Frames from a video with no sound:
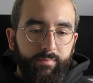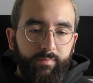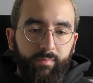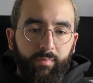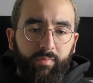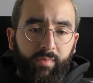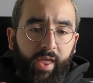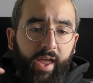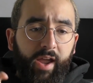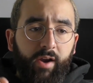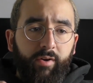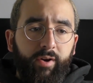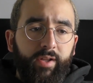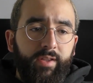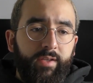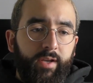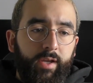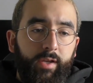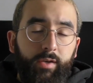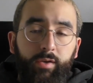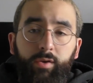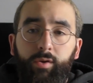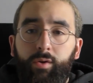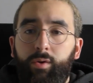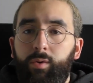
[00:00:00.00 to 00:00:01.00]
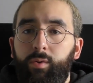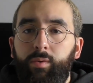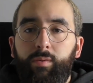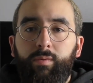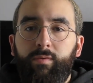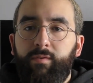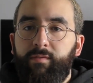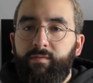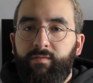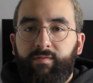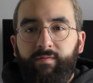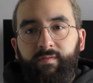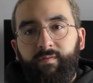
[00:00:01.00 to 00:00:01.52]
they are in a
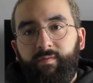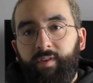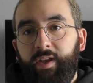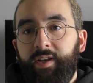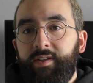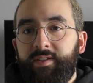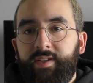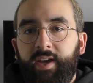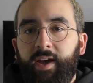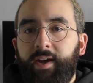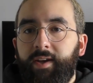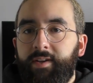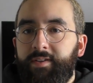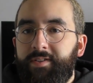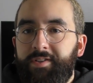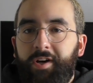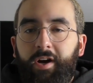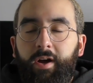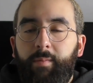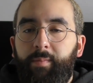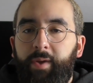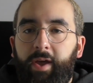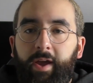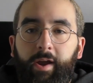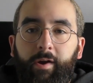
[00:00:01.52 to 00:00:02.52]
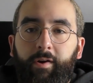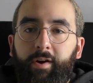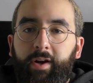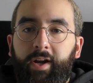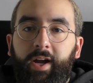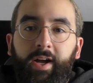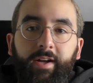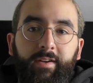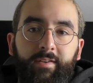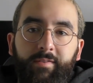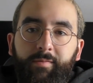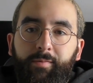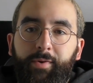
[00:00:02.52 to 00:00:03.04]
new fintech type
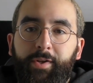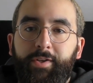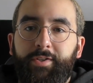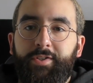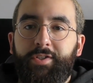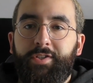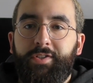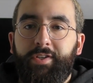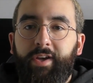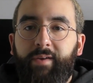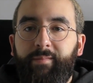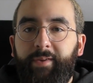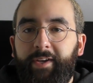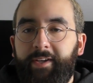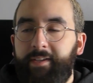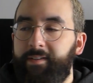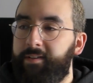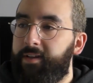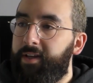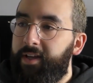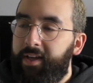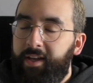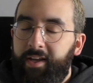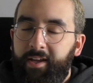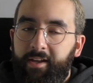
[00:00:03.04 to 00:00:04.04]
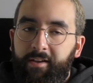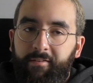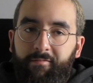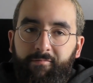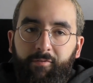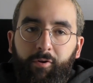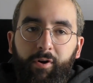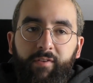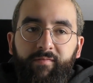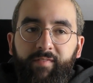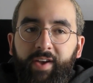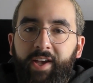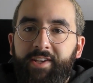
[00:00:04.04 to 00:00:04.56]
area, which, I mean,
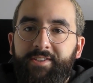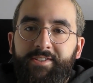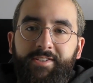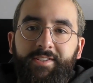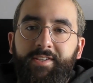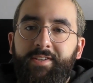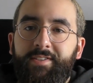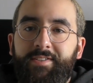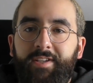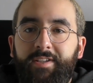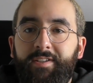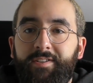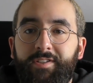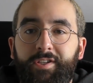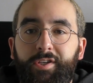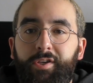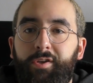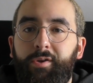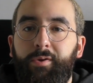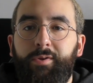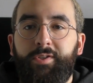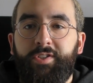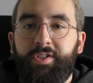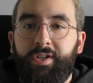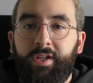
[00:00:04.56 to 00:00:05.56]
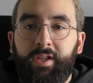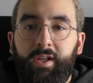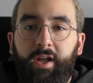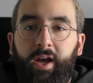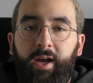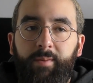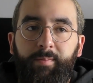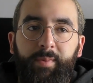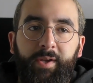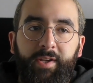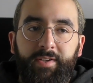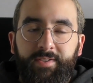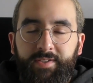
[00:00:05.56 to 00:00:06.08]
for investors is a huge
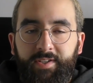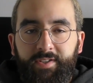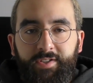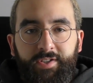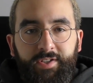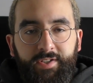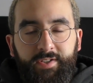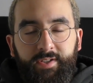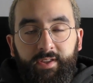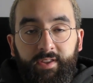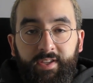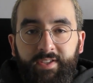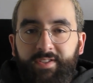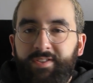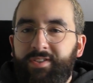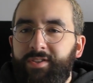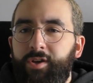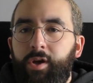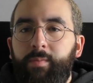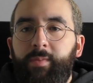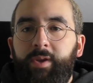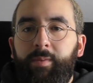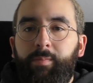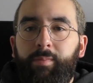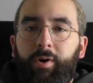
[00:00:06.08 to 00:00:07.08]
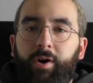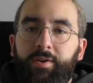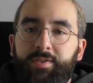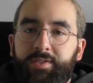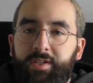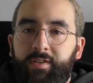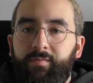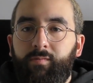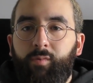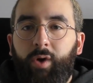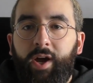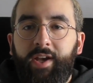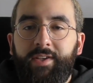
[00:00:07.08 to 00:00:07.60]
delight, because there's so many
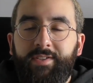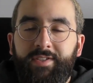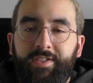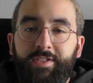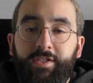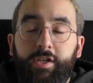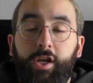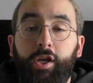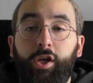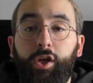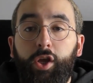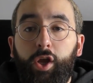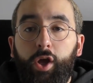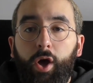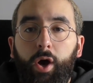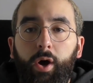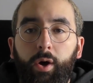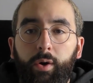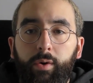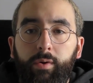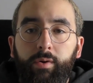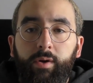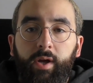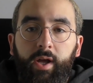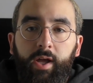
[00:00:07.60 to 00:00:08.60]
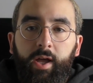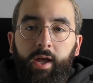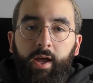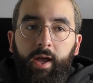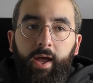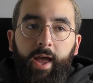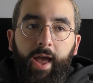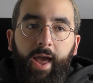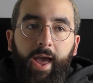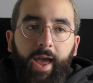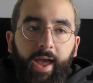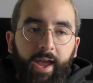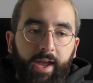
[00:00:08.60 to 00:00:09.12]
positive ways this can go.
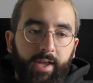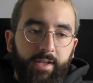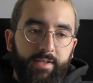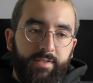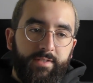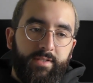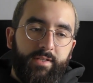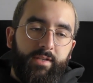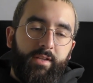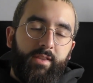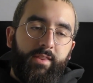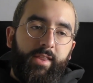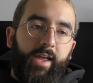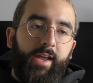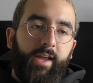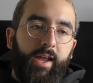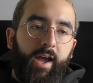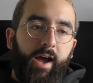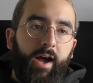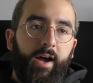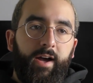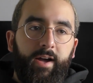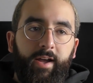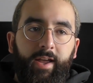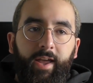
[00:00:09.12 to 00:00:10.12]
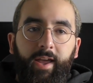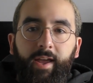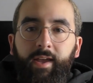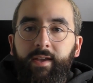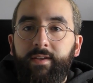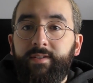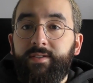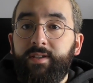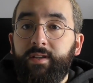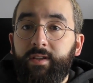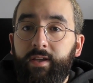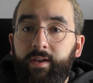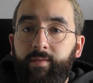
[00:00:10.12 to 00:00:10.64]
And they are
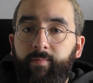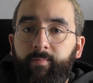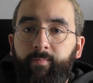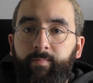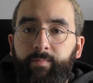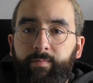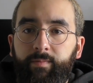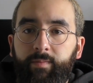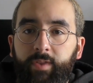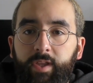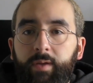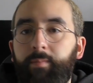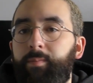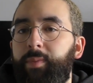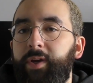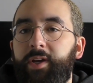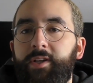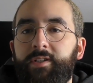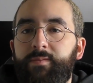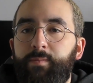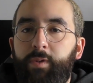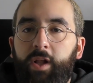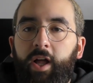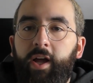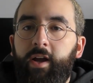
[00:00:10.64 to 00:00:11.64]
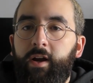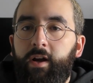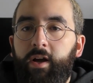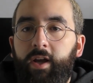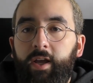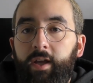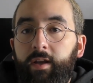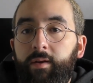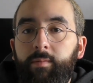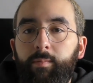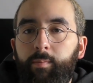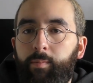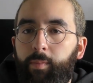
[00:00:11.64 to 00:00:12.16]
easily the biggest player
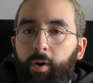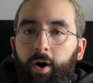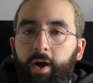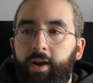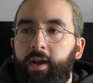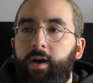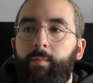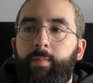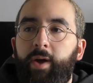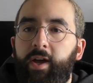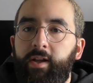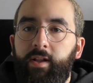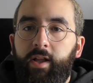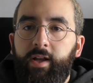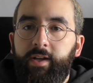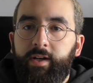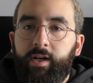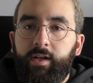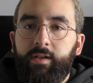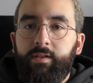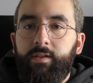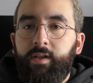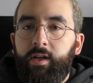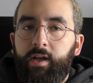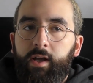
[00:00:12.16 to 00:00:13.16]
in buy now, pay later.